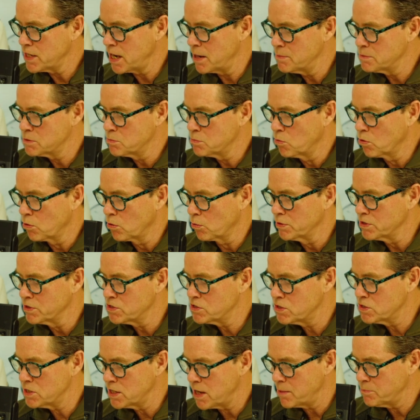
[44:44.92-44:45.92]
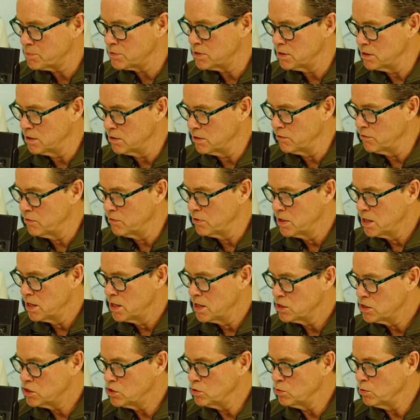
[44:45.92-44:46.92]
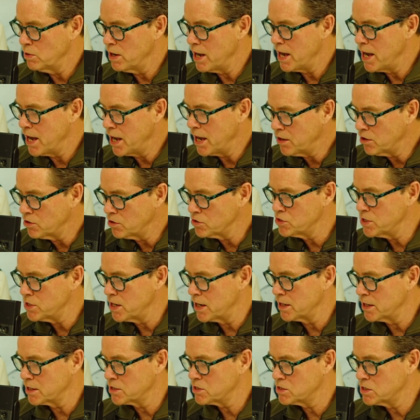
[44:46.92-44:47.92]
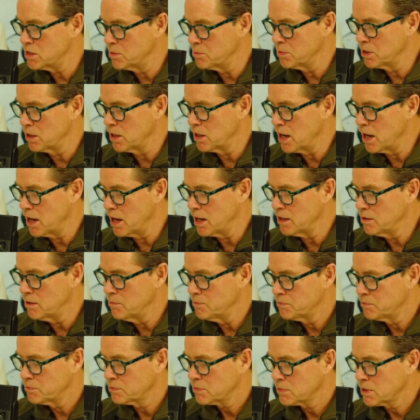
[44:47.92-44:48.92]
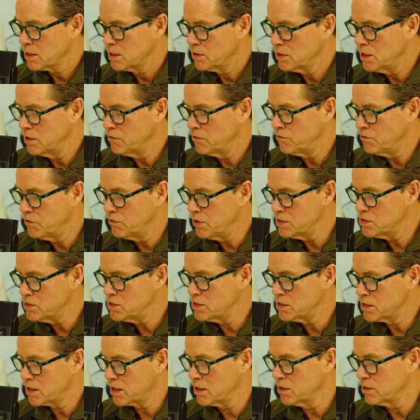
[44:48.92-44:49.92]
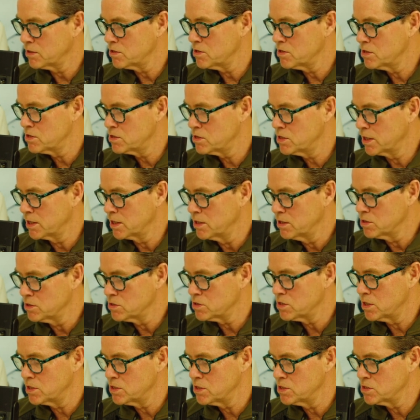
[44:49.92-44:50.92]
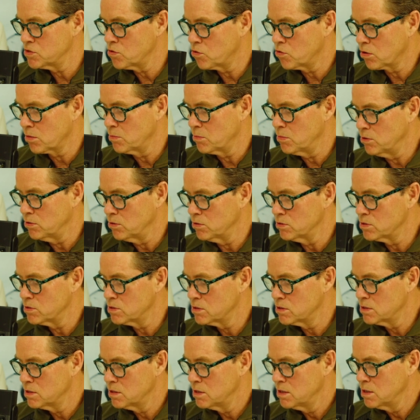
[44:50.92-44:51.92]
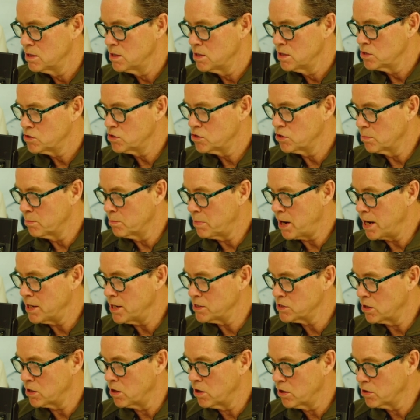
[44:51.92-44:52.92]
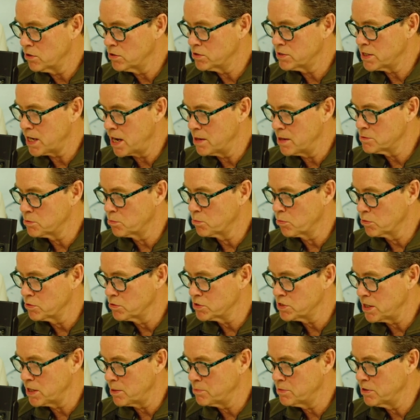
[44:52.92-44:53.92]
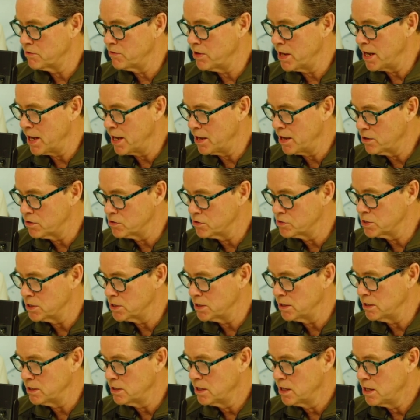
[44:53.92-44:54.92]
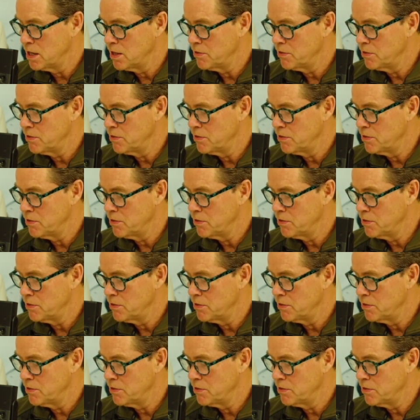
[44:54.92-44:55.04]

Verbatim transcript: times more receptive to energetic stimuli than physical signals such as hormones. Yeah. So your body's 100 times more receptive to energy